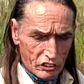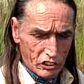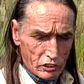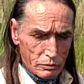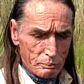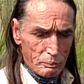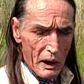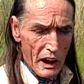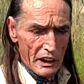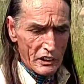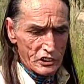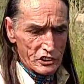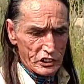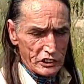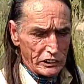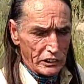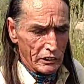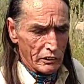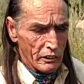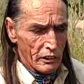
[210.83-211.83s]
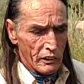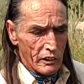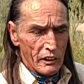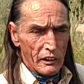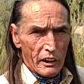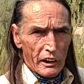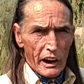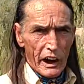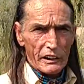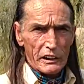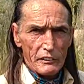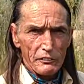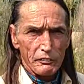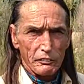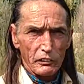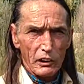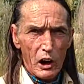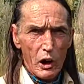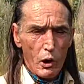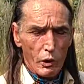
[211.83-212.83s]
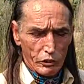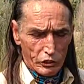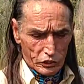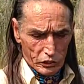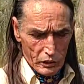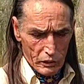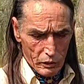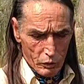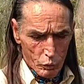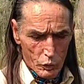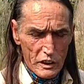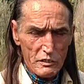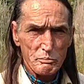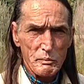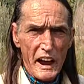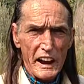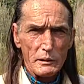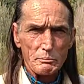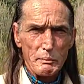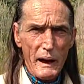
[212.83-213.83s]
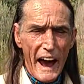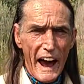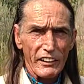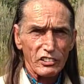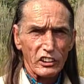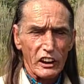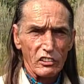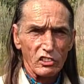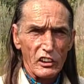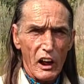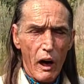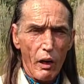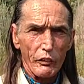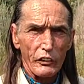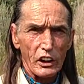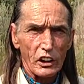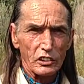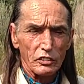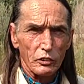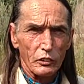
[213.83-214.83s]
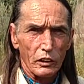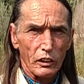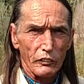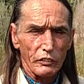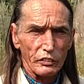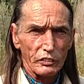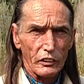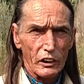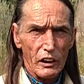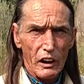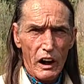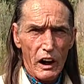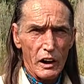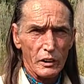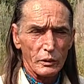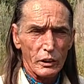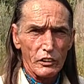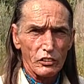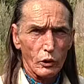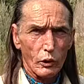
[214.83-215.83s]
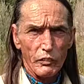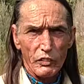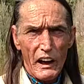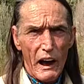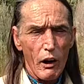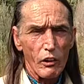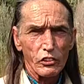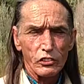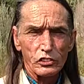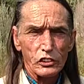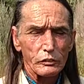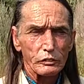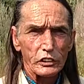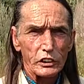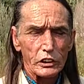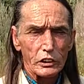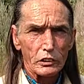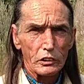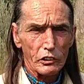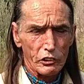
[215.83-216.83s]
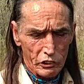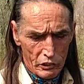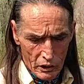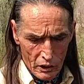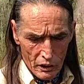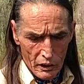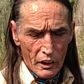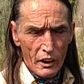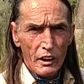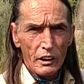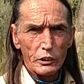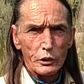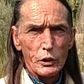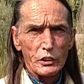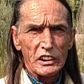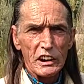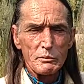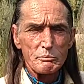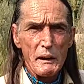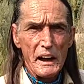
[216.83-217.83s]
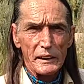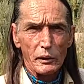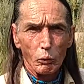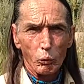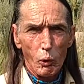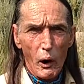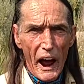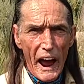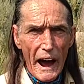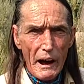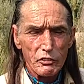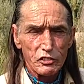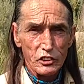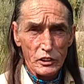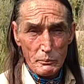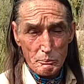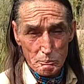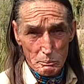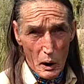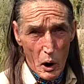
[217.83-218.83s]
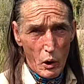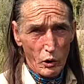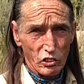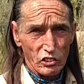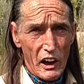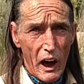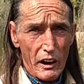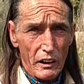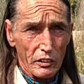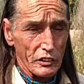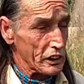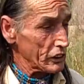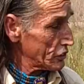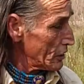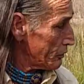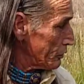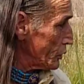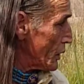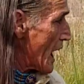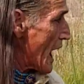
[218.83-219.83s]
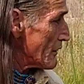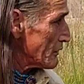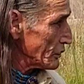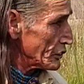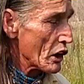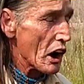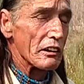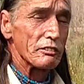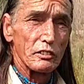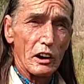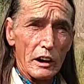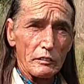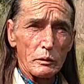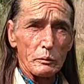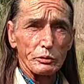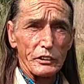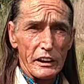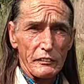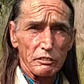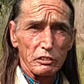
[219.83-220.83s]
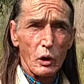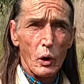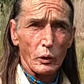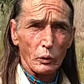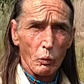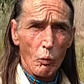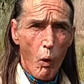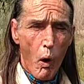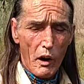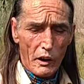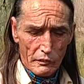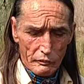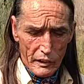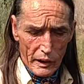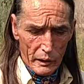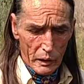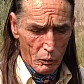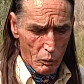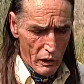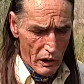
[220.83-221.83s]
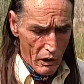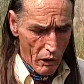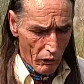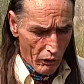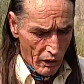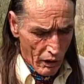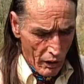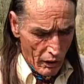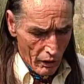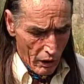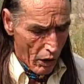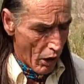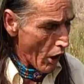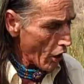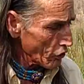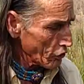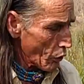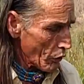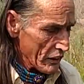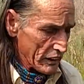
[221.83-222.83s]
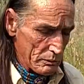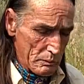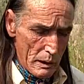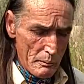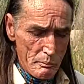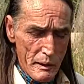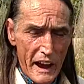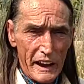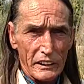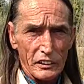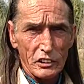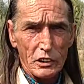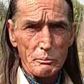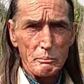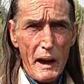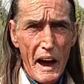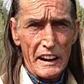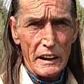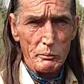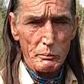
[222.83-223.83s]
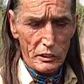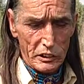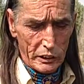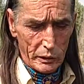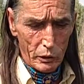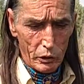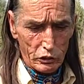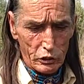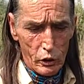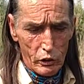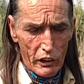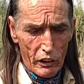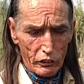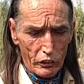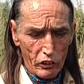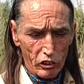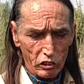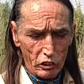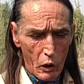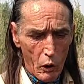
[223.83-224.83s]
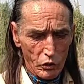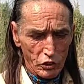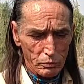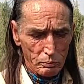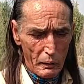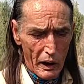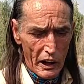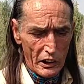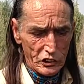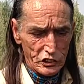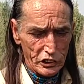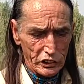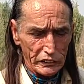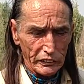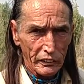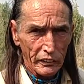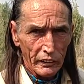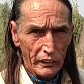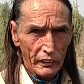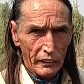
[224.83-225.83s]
it's spongy and it floats. We've made baskets out of these for hundreds or thousands of years. You can make rafts and boats out of these if you have enough of them. They float in water very well. Also, they can be made into bedding material too because they're so spongy.